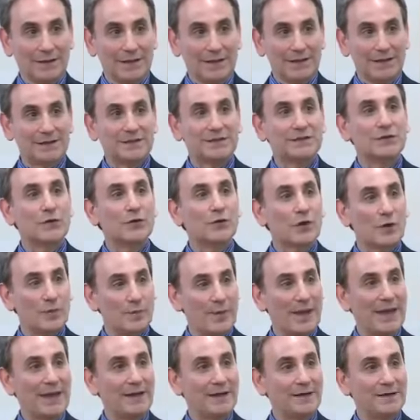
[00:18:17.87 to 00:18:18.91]
is so
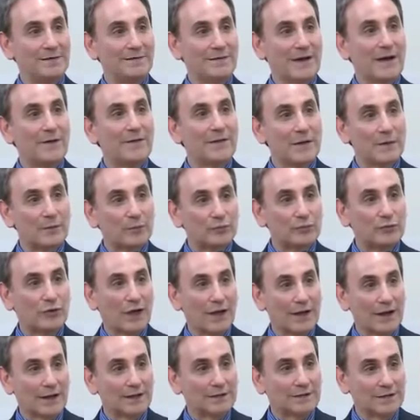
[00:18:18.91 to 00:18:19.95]
competitive, how their
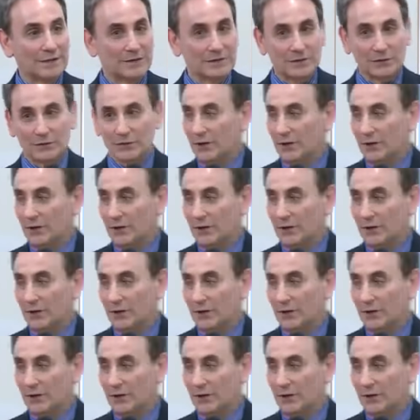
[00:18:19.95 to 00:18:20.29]
products are so